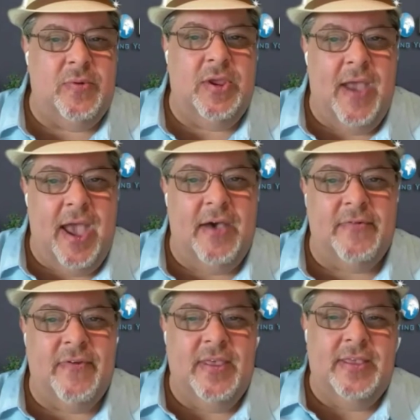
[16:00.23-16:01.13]
when you
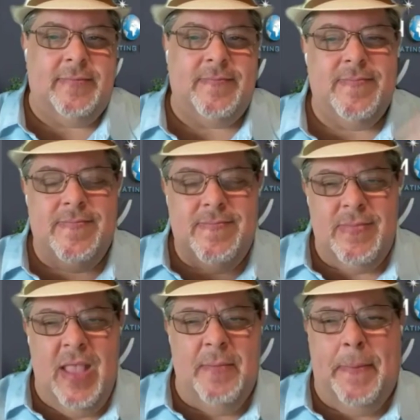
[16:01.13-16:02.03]
have
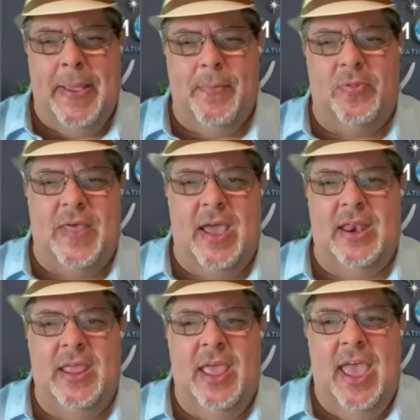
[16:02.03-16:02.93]
people
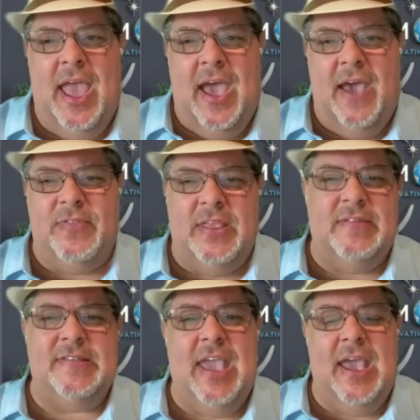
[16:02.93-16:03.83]
that have
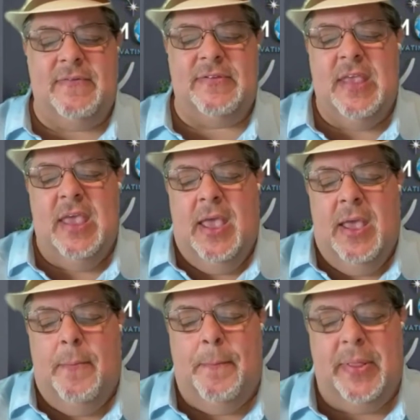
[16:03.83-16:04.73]
these gifts,
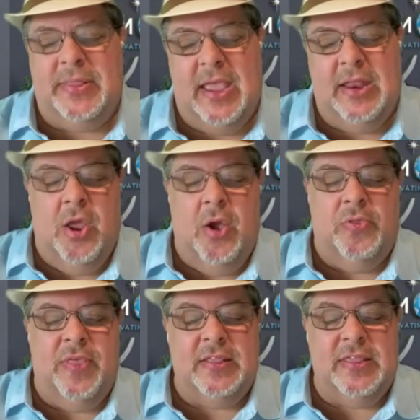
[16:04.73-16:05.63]
but they
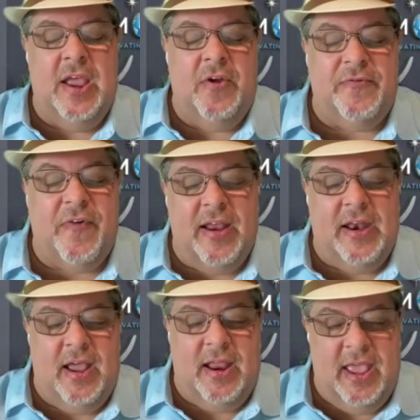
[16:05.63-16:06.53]
know that they're
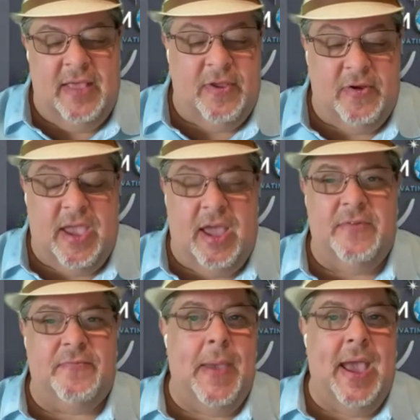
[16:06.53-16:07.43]
finite and they're kind
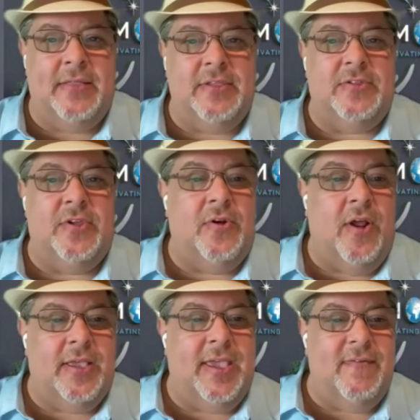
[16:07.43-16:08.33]
of mad that they're
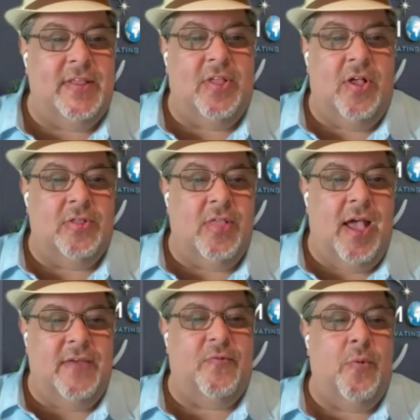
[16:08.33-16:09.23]
not given long
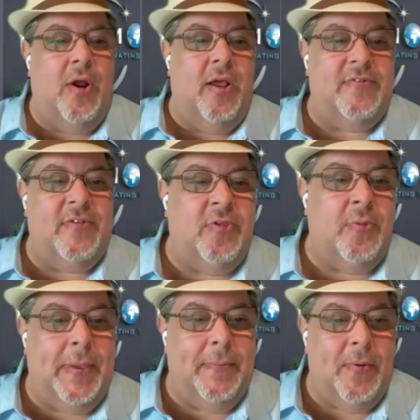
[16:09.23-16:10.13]
life, whereas mm.
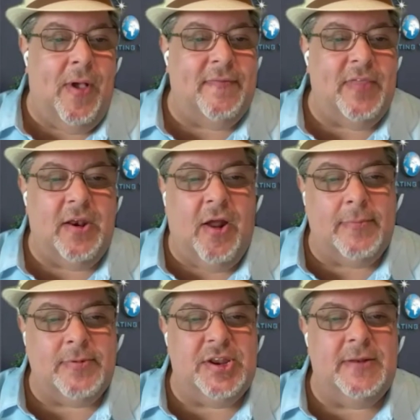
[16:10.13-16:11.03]
other people have that
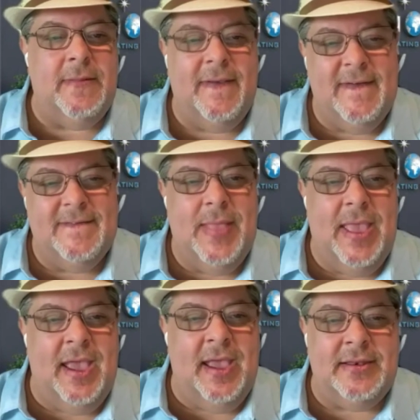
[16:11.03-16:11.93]
option.
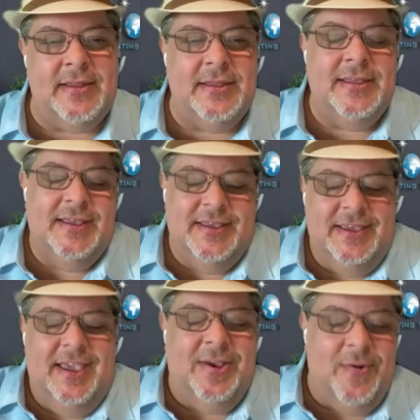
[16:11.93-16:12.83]
And
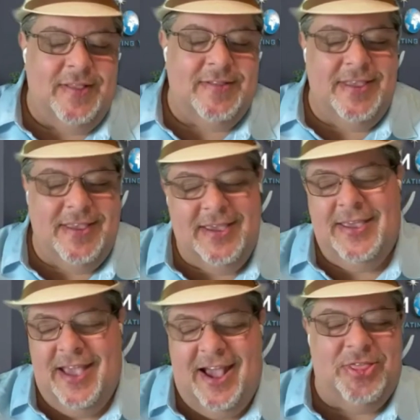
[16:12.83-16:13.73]
it creates,
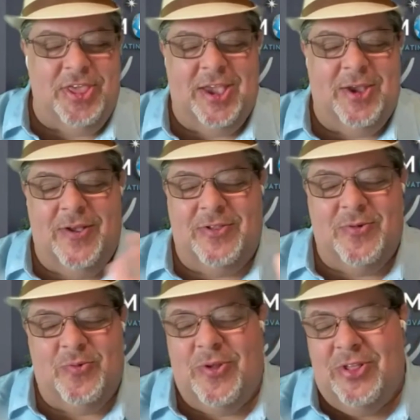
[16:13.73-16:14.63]
it, I think it creates
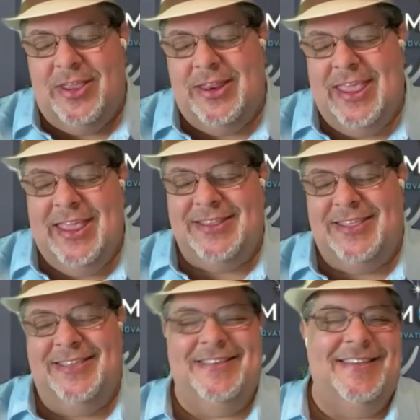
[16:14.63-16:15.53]
a really neat